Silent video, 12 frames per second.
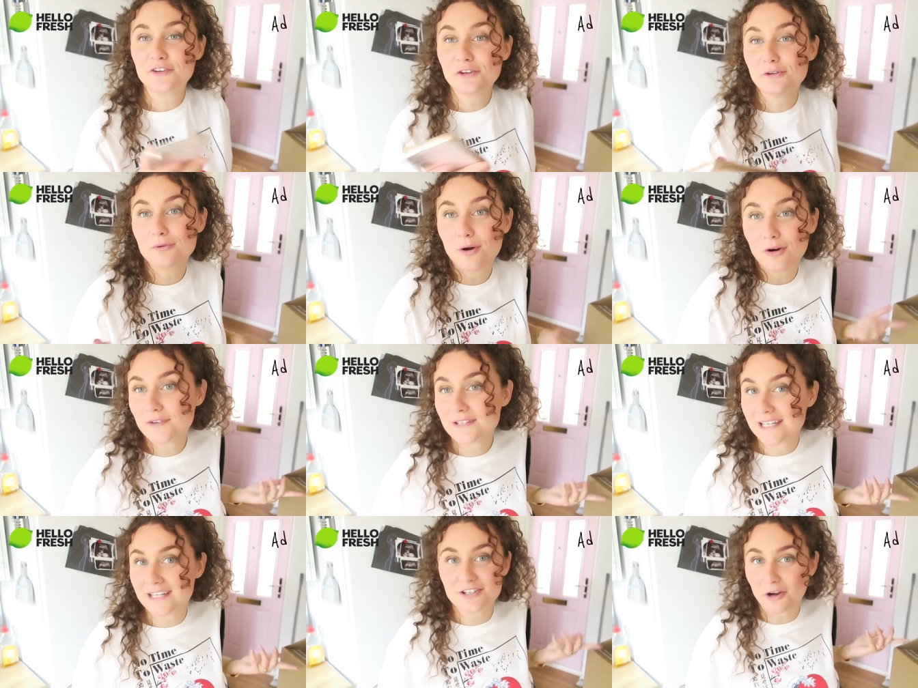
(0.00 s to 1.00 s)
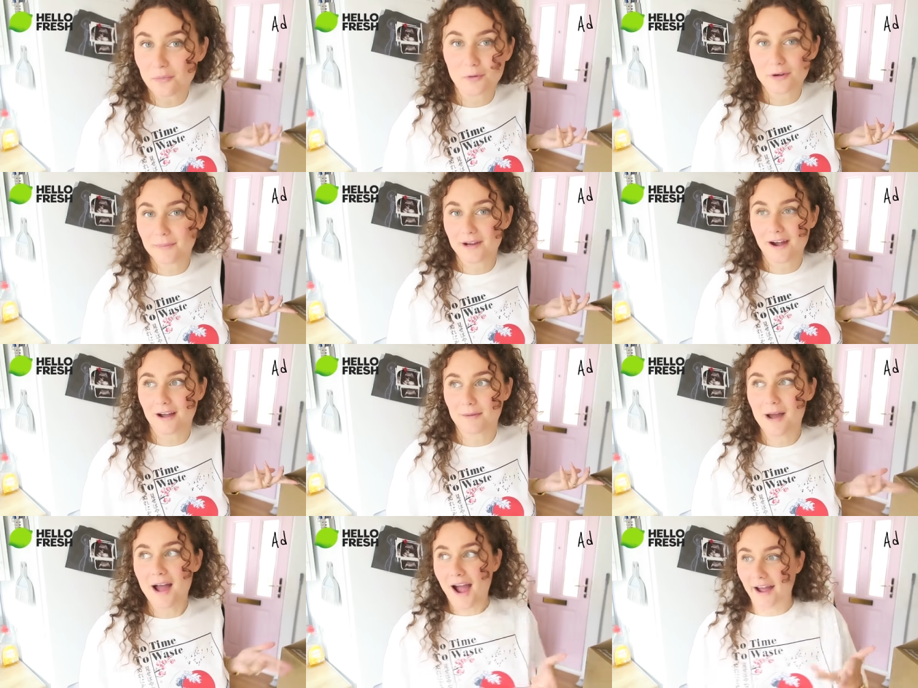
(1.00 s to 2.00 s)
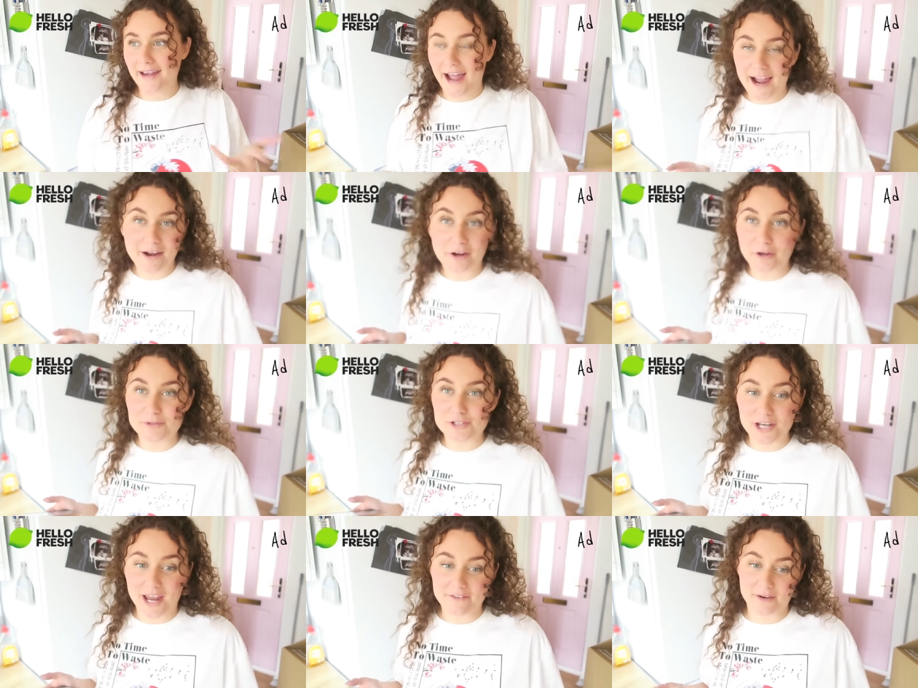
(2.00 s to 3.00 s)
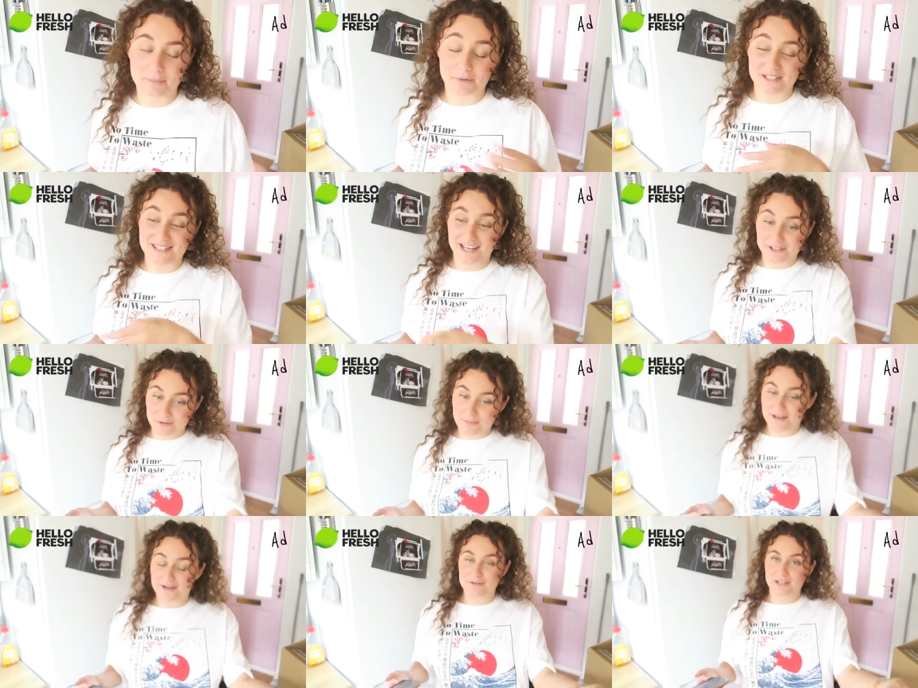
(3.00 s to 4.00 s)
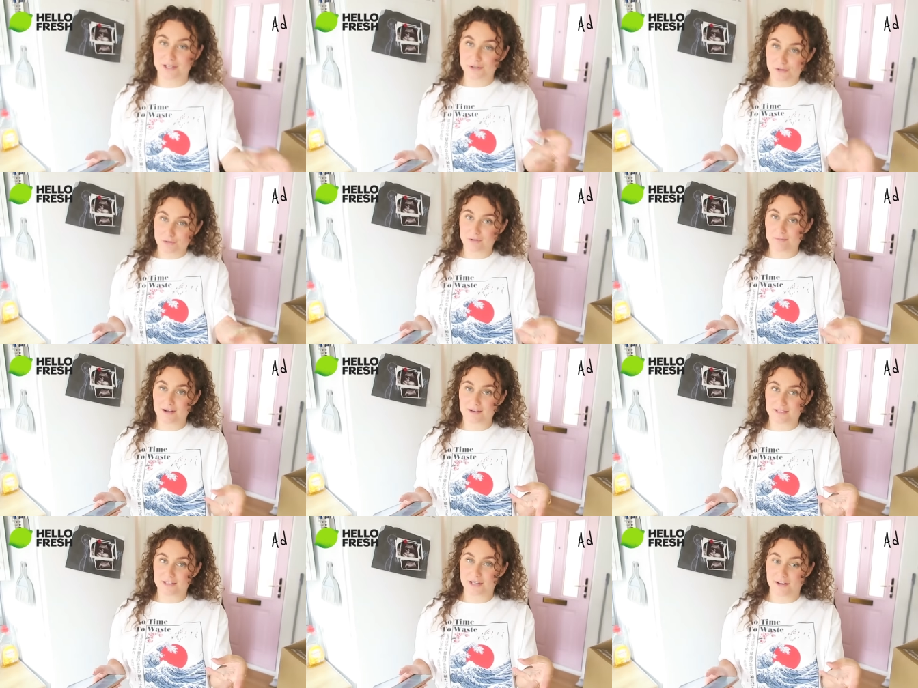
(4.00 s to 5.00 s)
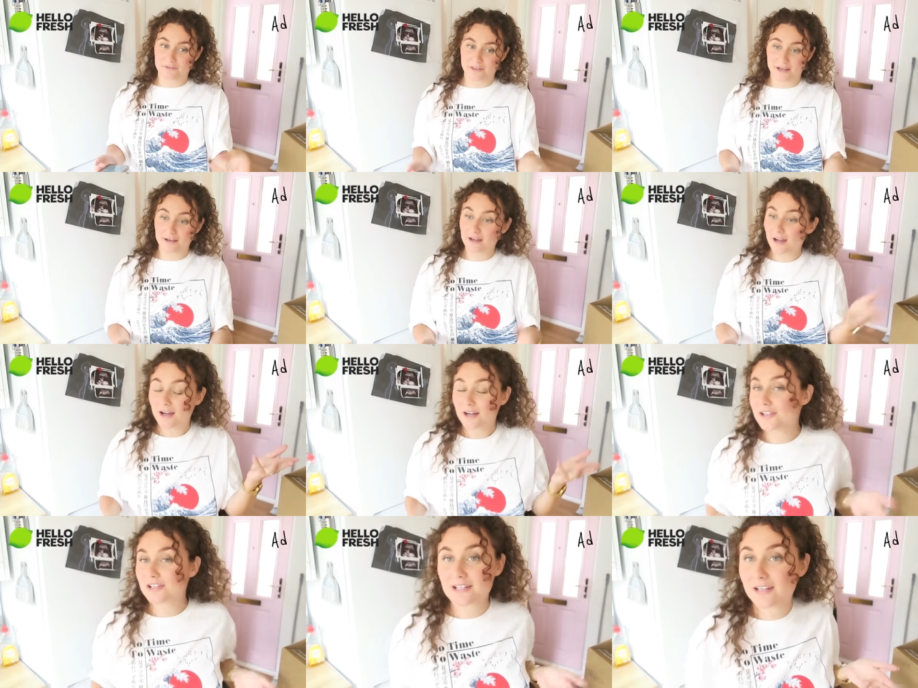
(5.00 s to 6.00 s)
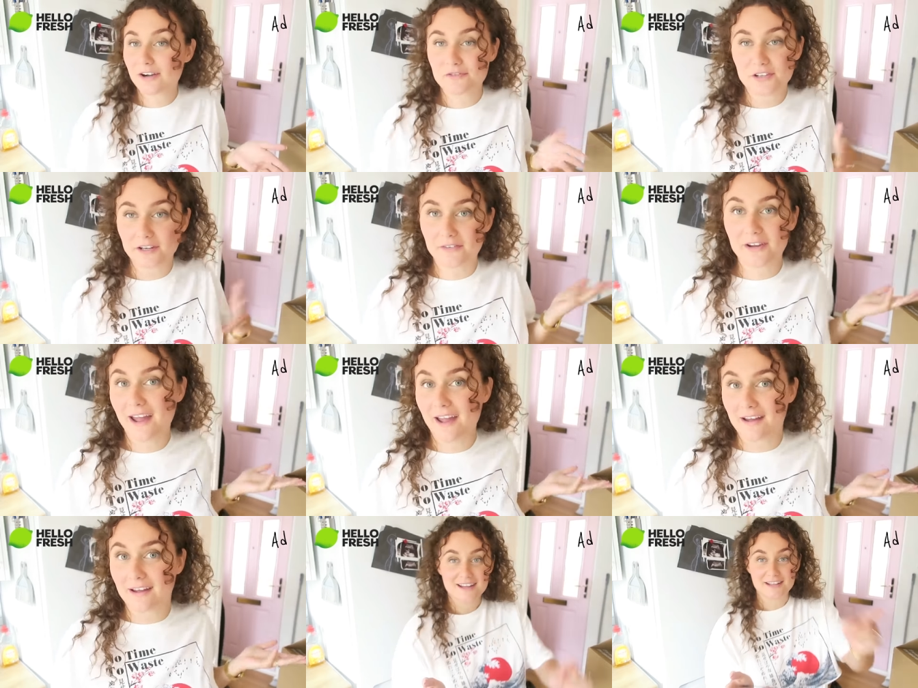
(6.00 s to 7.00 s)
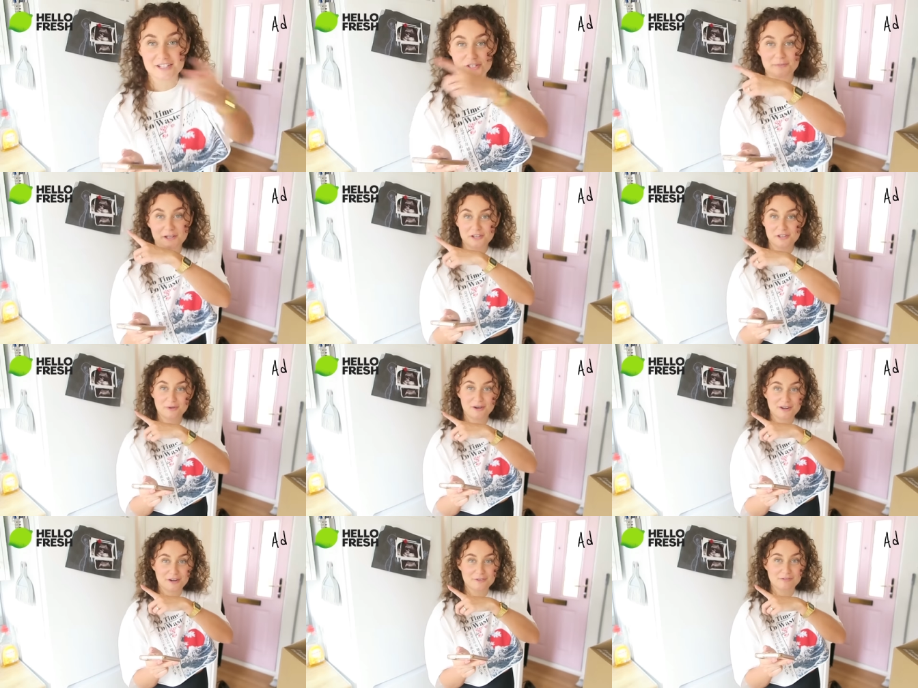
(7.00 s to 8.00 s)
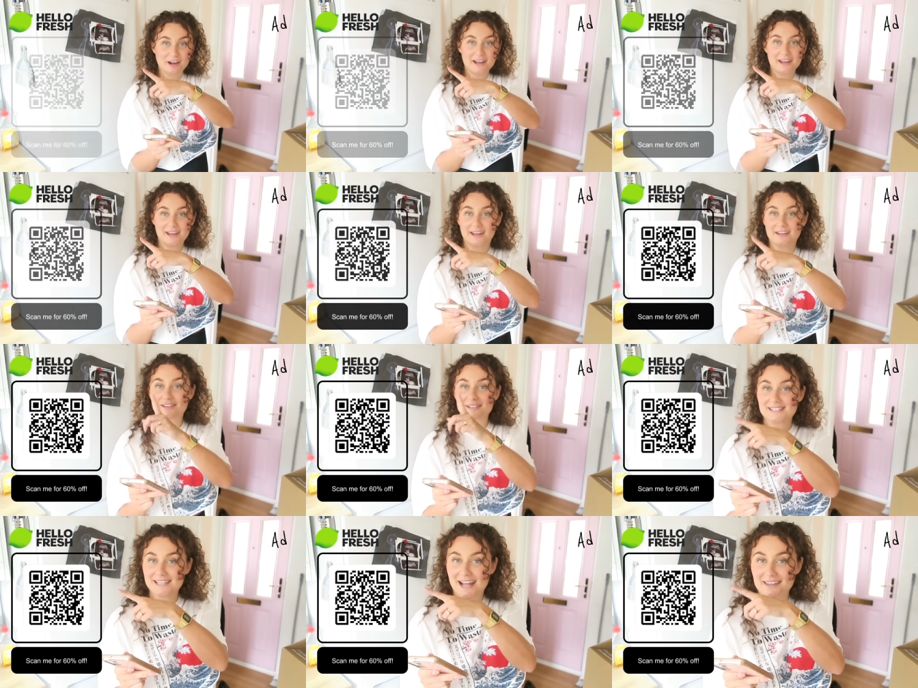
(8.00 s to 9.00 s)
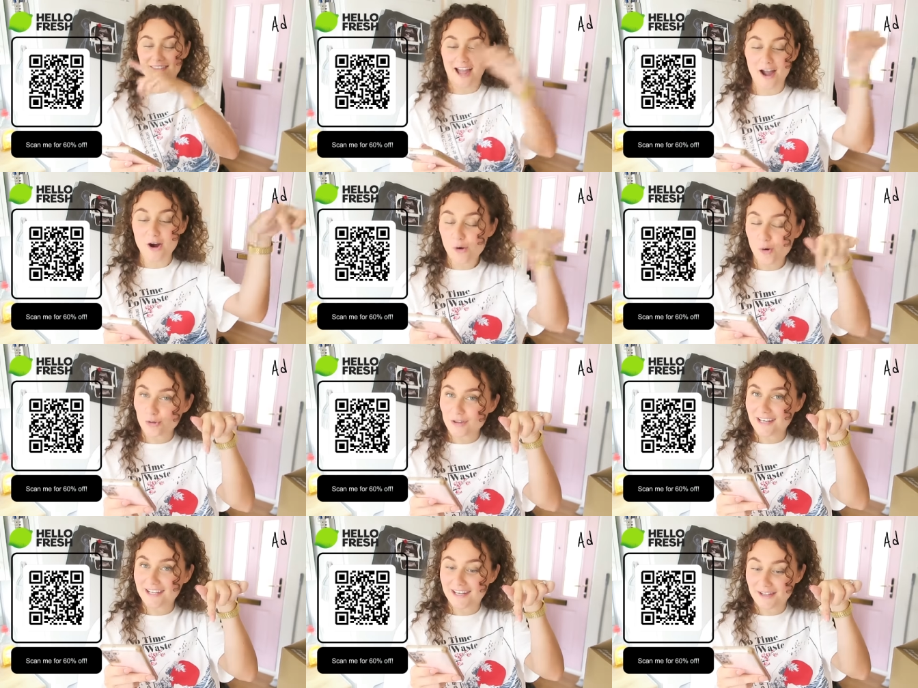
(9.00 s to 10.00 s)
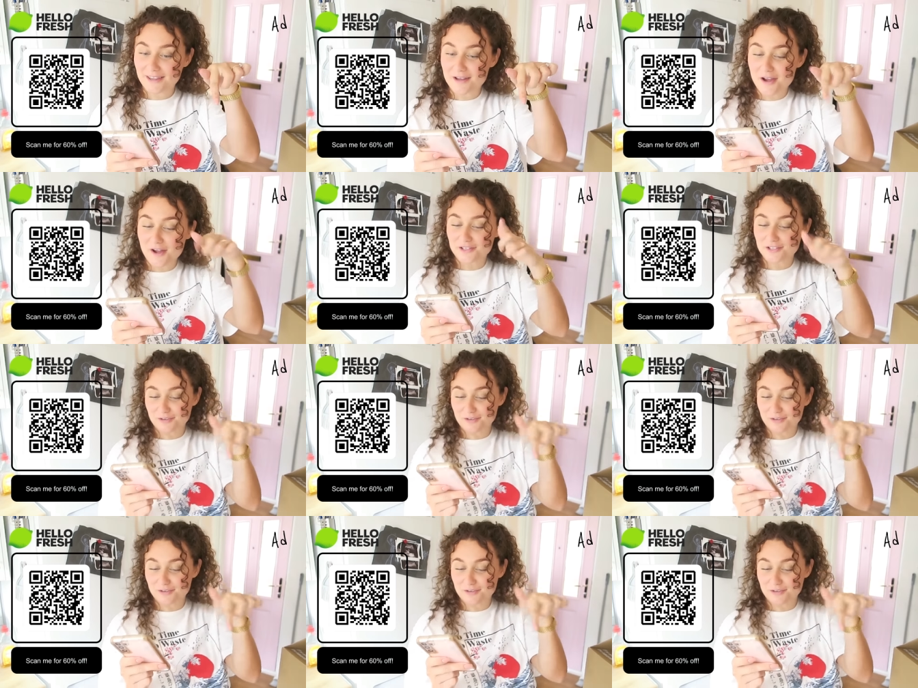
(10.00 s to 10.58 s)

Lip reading: If you obviously don't want to become an at-home chef and present your meals like you're a master chef, then just click off, don't even care. There should be a QR code right here. You can scan that or the link in the